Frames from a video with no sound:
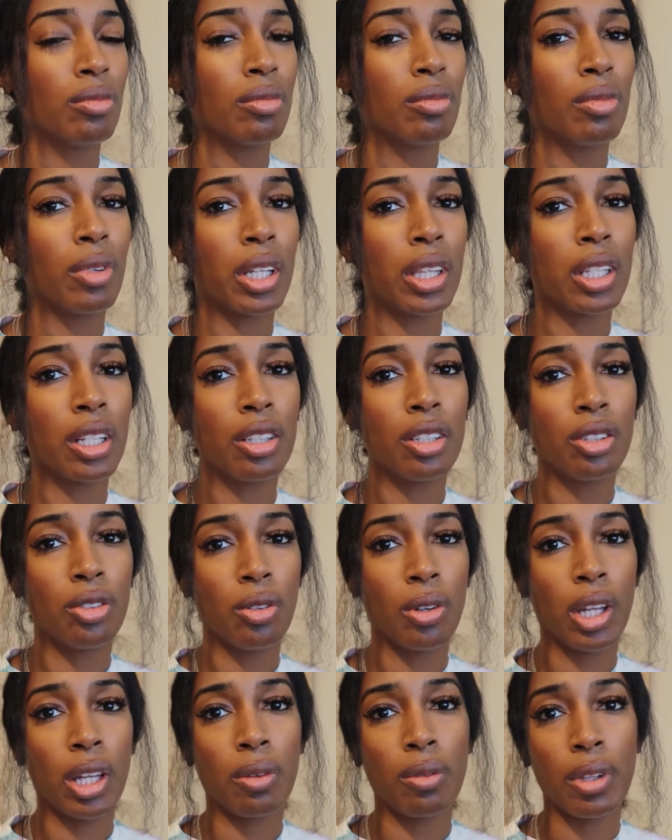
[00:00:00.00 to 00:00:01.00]
what they're
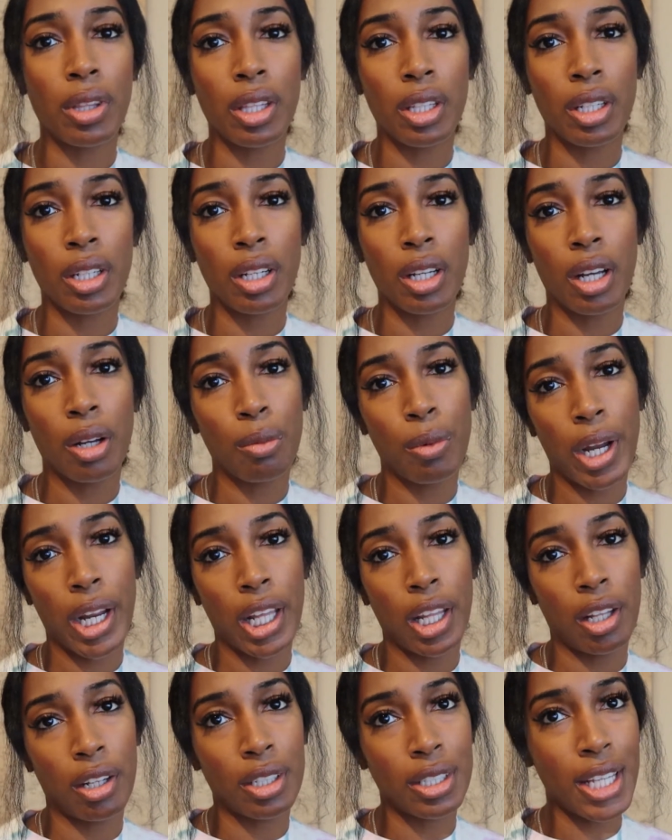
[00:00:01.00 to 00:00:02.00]
doing with a
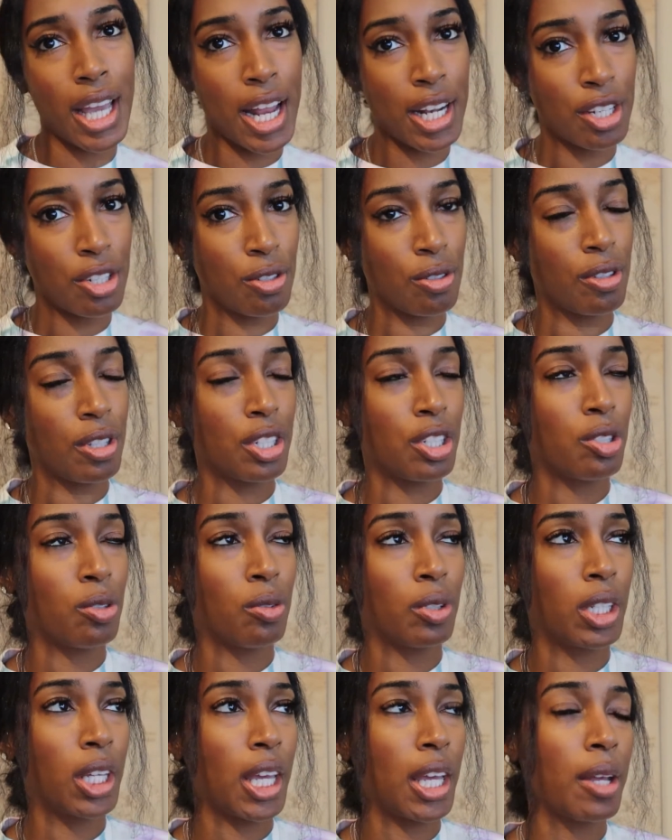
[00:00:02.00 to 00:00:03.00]
regular tattoo that you
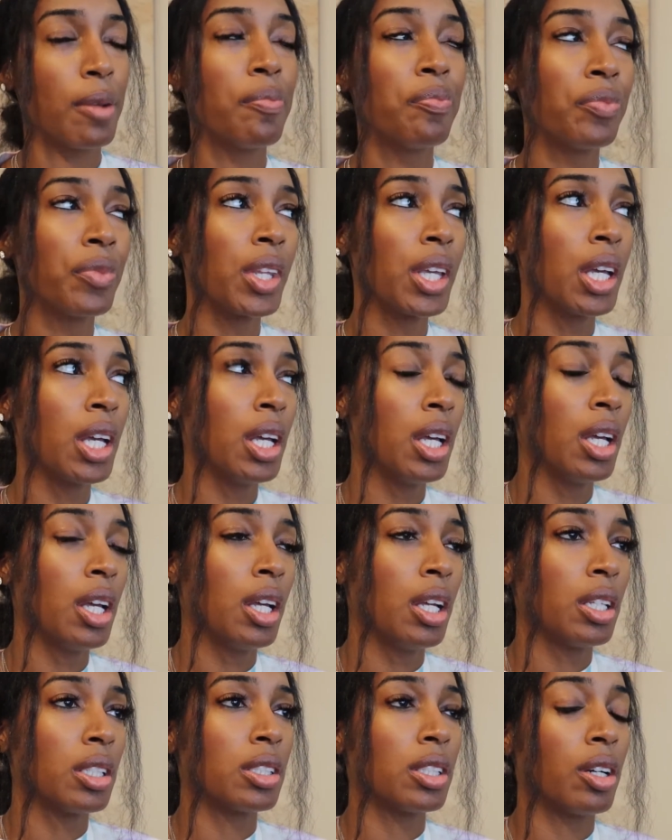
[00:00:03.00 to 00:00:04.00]
would get.
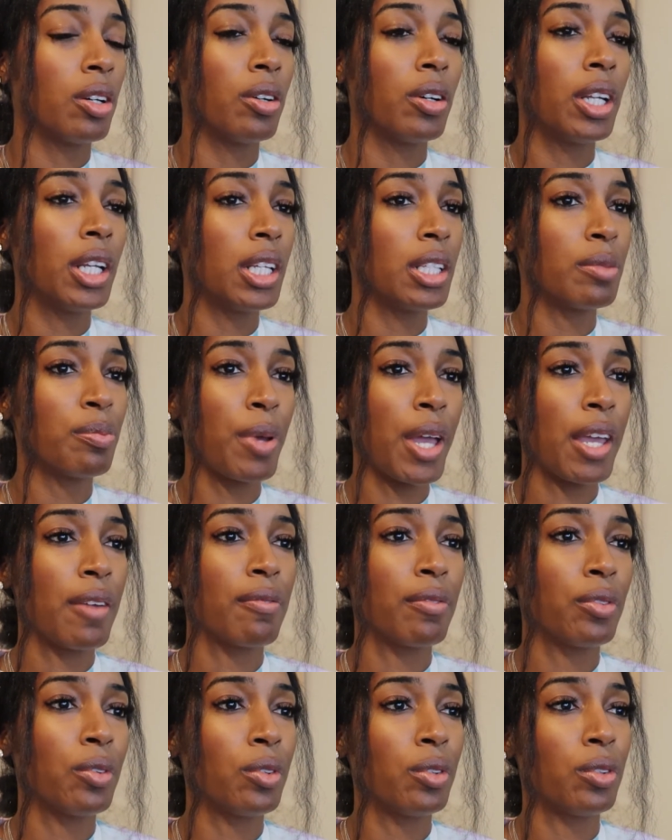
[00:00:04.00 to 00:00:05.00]
So it is
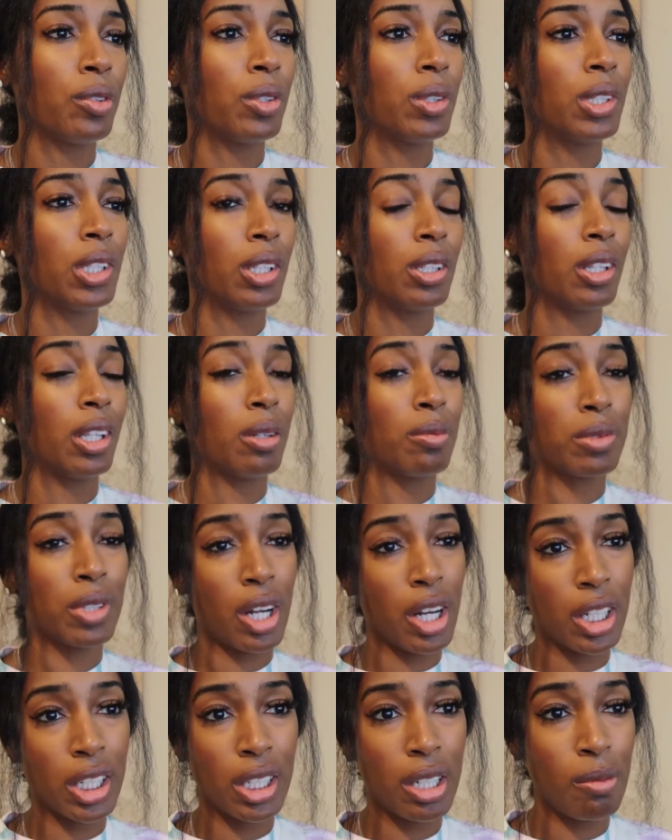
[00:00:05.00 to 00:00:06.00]
painful. Your lips
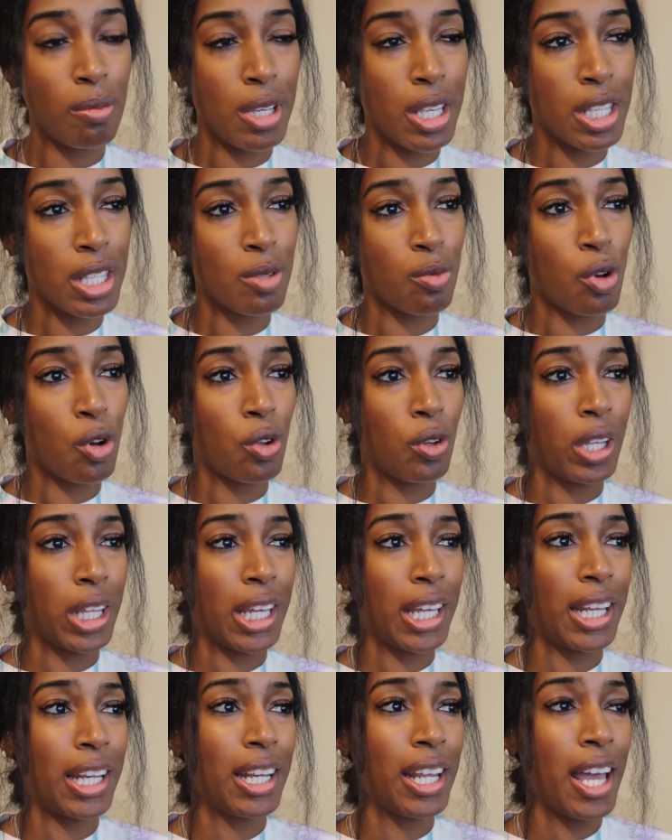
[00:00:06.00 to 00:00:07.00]
are going to be
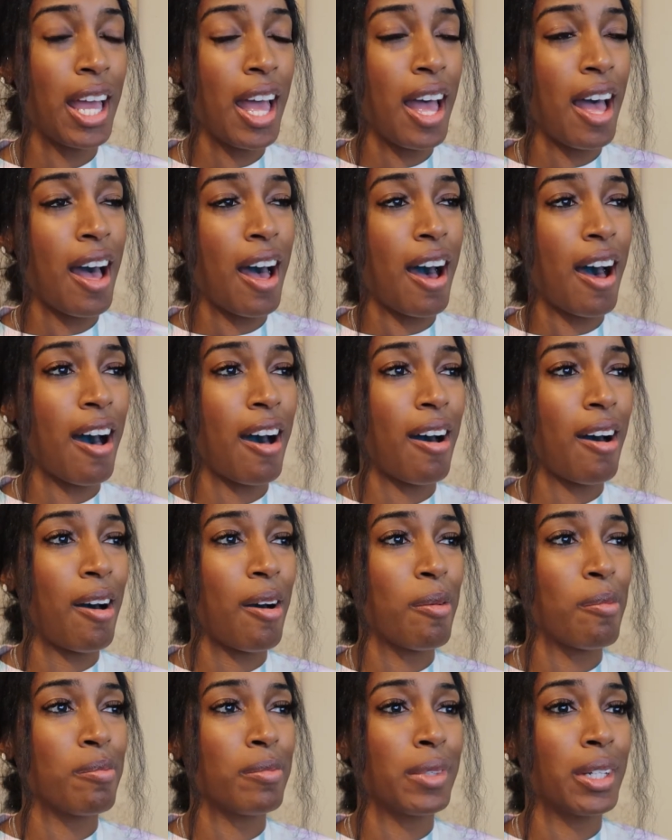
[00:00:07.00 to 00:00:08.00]
swollen.
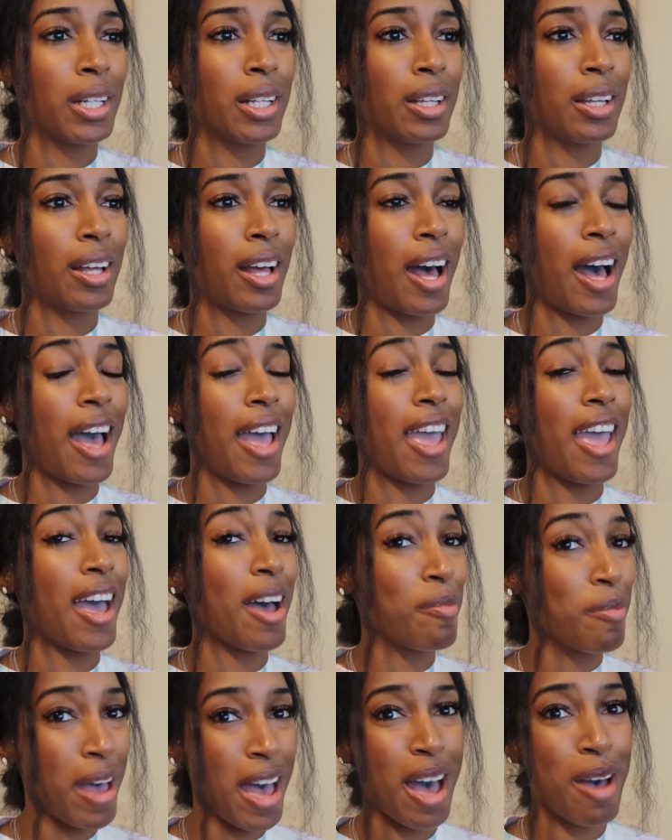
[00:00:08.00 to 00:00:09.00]
I
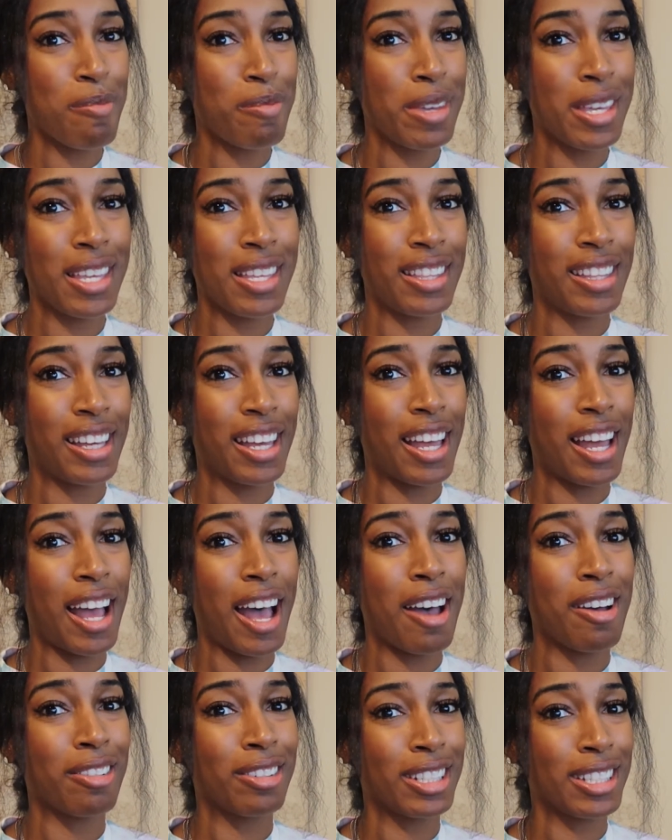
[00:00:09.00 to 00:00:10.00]
am happy that
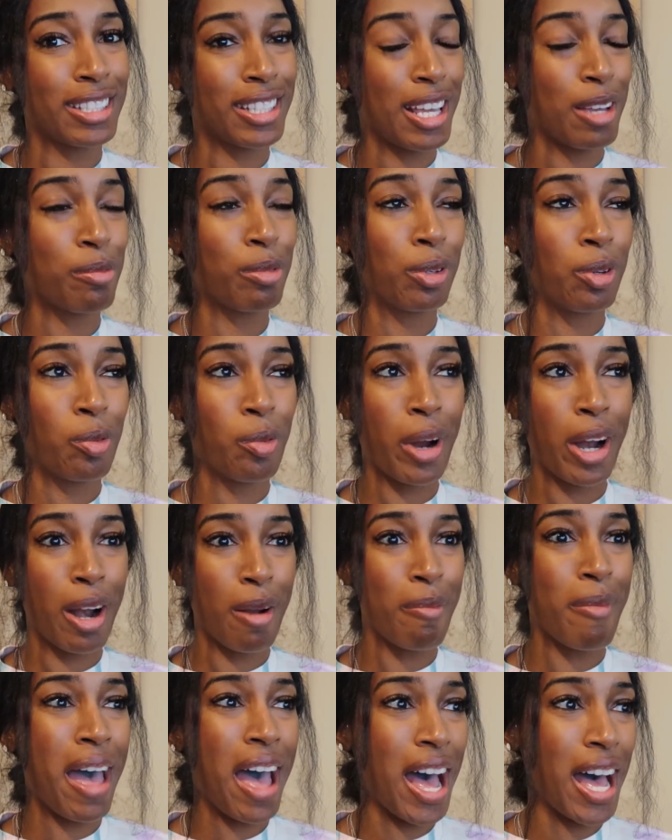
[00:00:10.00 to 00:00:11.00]
I was able to wear
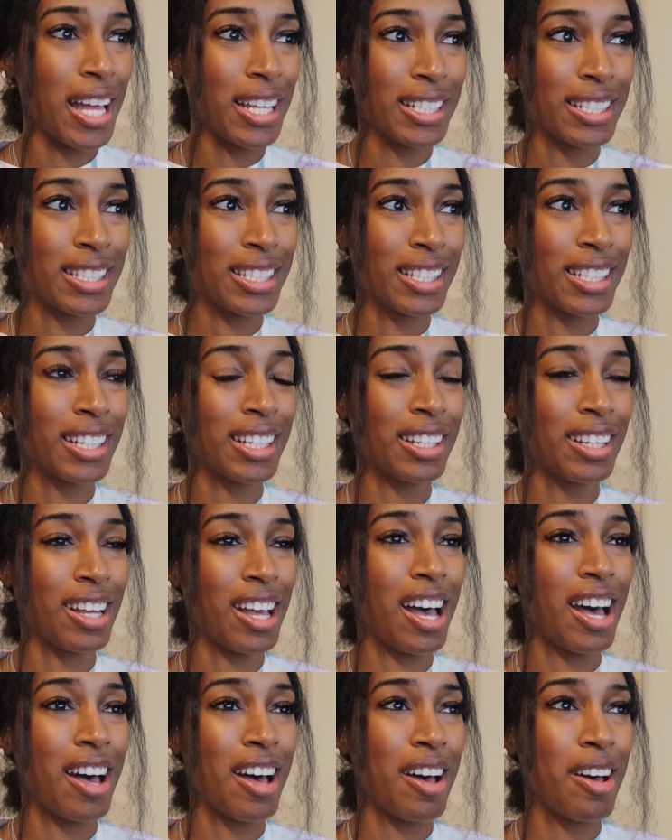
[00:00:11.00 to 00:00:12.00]
a mask
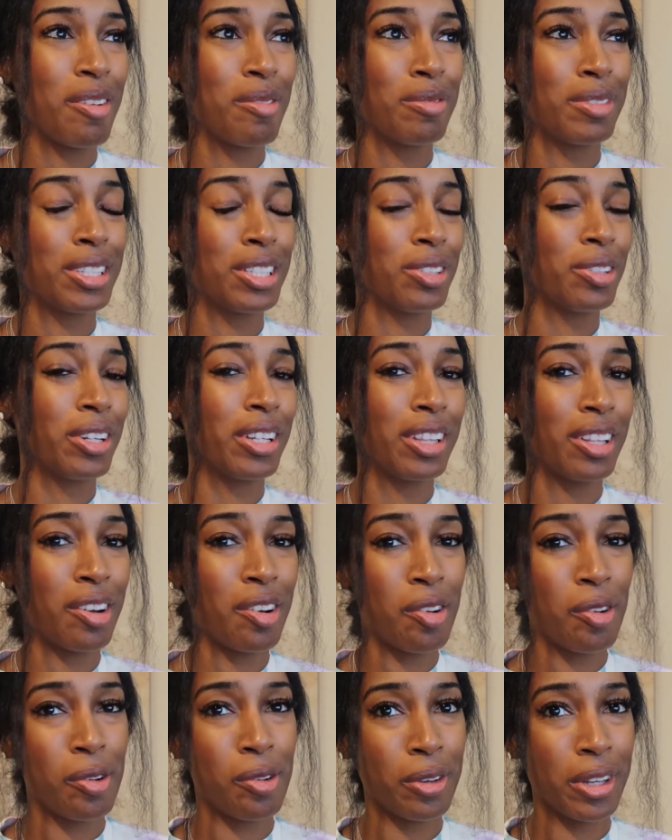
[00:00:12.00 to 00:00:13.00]
during the
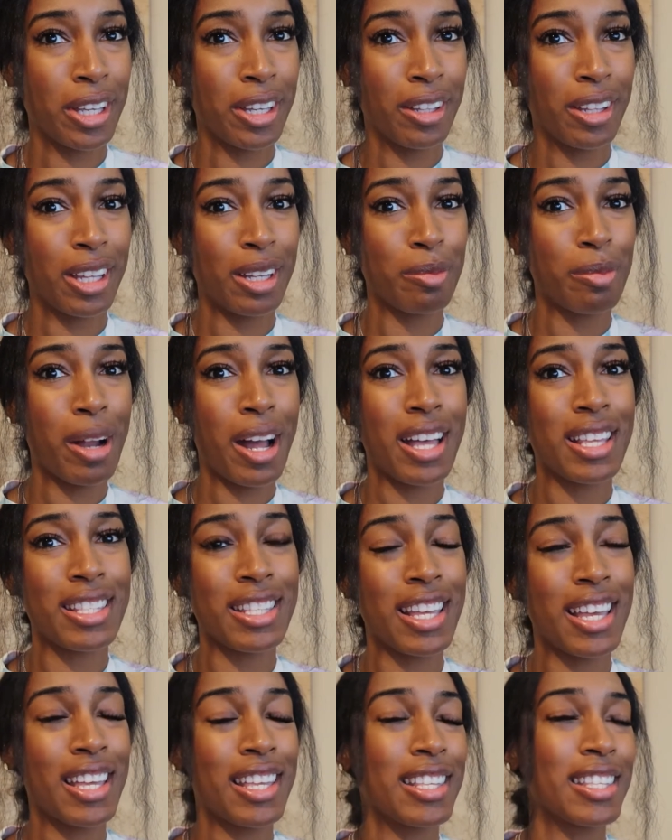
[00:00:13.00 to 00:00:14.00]
whole healing
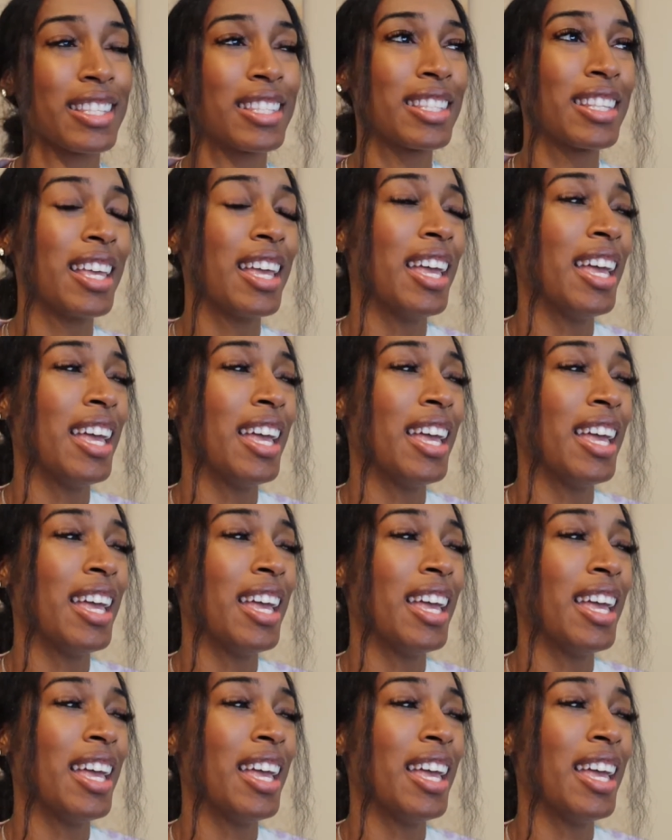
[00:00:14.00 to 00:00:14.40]
process.